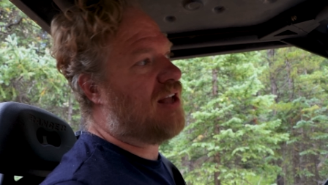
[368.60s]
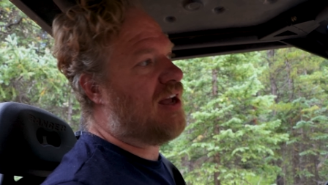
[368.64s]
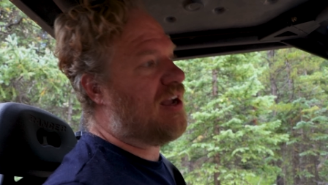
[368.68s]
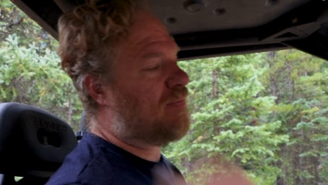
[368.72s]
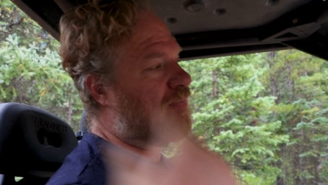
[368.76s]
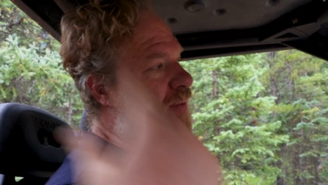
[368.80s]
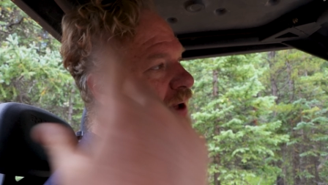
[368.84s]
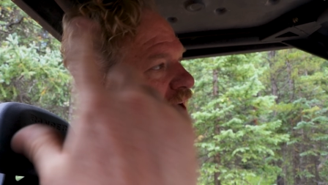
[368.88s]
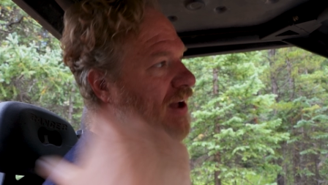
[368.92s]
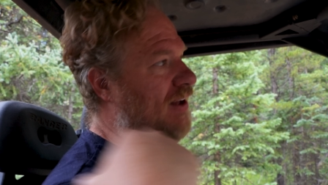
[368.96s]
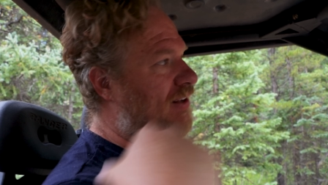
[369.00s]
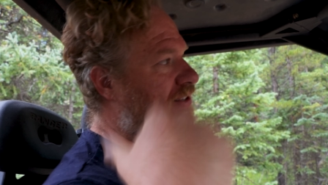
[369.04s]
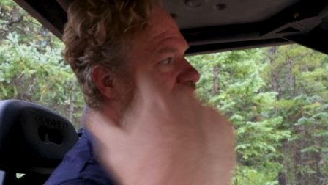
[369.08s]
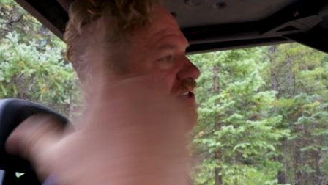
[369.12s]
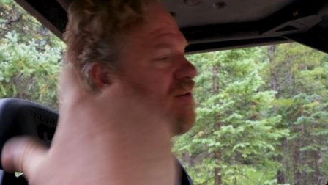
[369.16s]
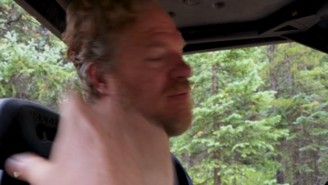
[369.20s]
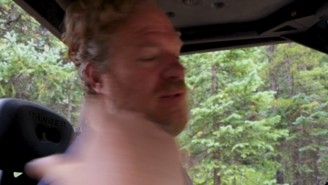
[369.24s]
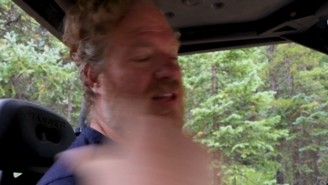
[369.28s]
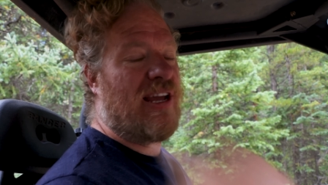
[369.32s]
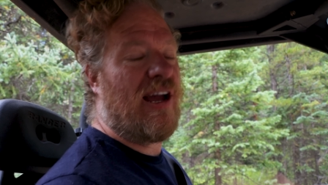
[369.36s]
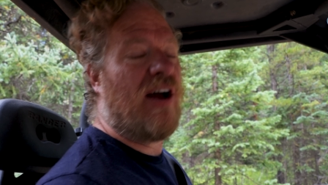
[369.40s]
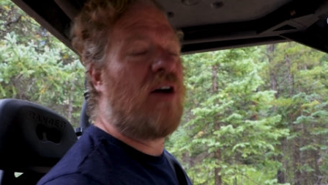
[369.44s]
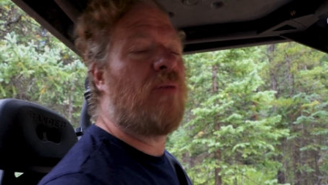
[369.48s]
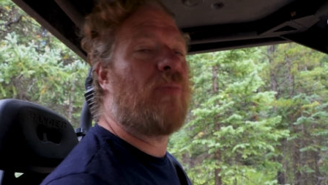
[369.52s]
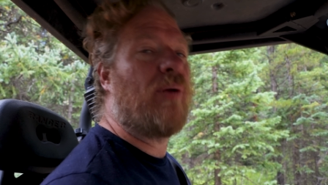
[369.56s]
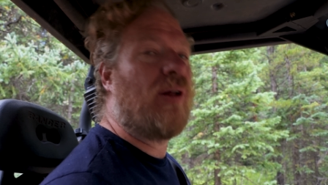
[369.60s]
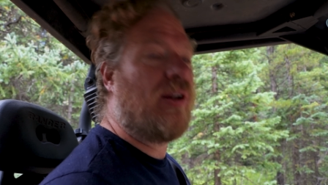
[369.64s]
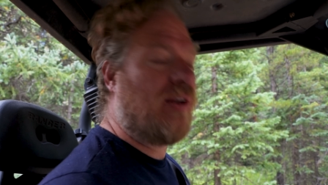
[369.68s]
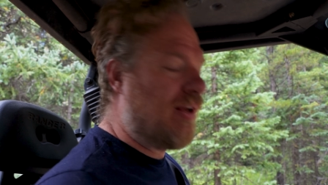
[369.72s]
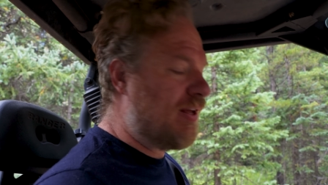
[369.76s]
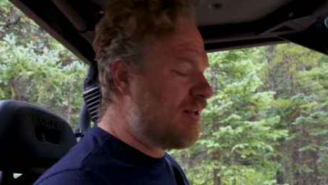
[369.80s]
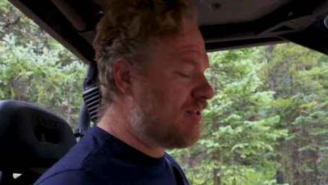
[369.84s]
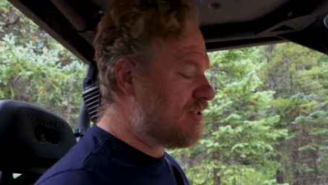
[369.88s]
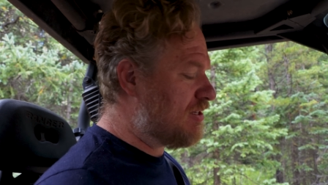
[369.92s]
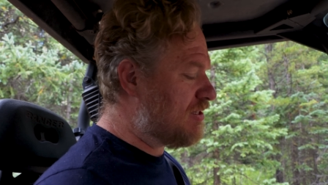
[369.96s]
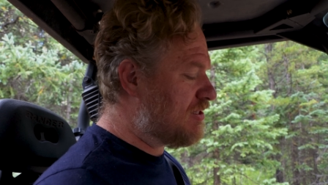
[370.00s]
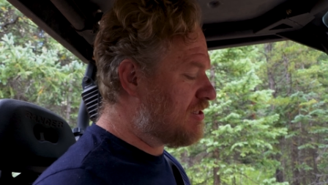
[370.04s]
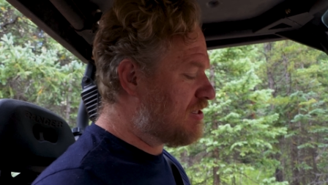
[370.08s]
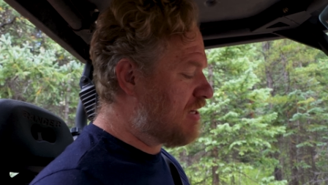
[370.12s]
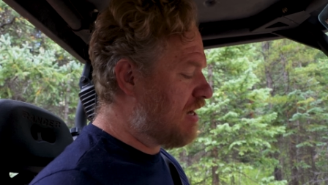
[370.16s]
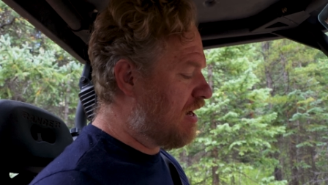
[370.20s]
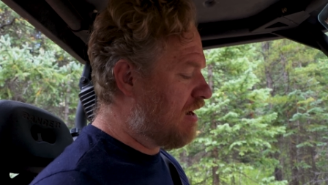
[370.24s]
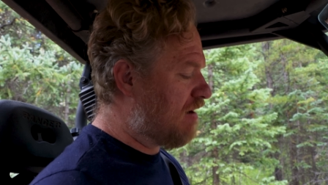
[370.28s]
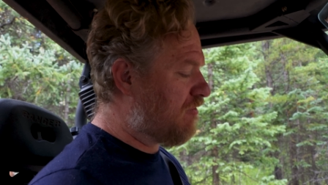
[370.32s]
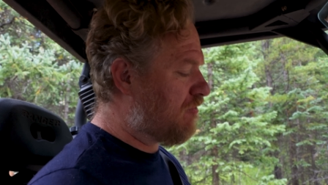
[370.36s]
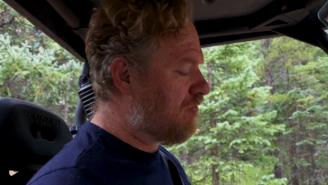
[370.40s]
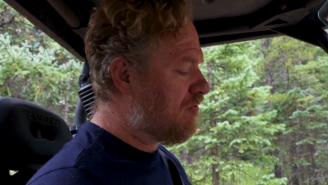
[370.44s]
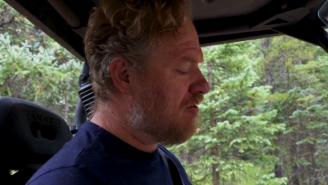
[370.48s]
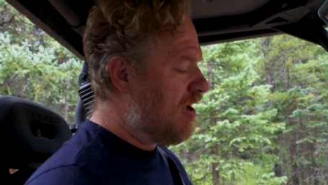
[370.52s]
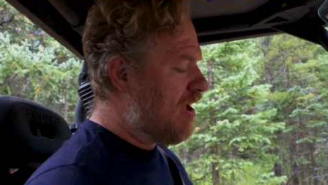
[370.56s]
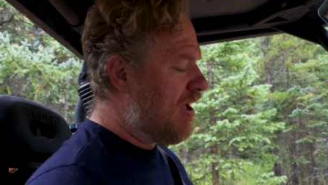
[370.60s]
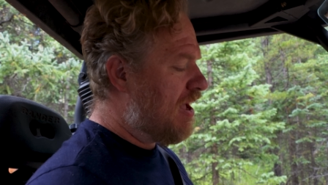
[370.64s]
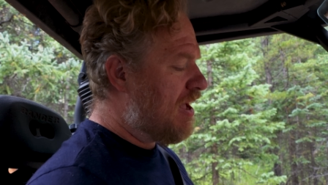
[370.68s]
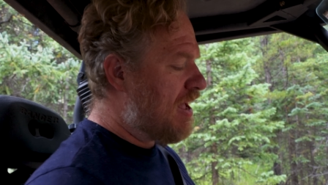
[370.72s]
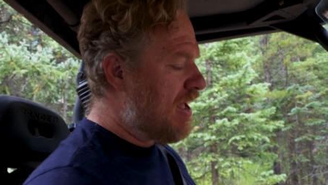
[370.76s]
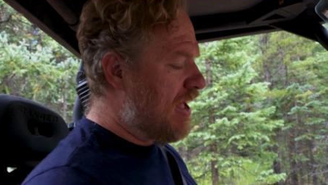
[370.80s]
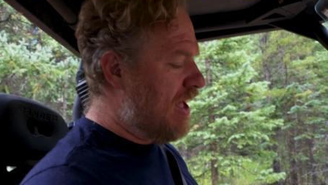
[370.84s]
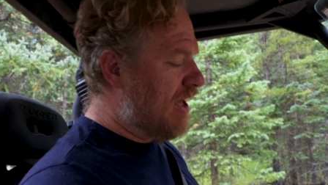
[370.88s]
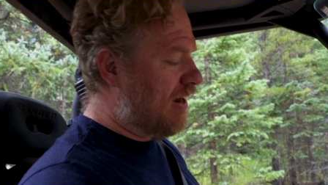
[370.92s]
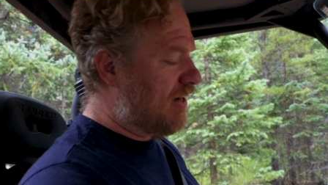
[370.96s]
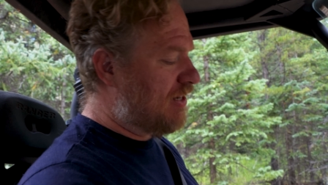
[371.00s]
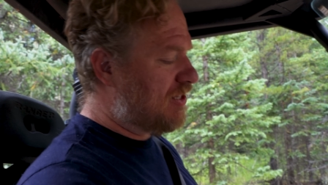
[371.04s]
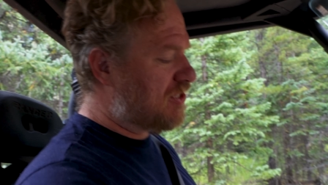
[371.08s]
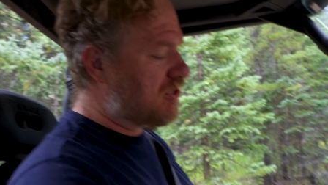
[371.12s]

like past some of the outbuildings and stuff, and I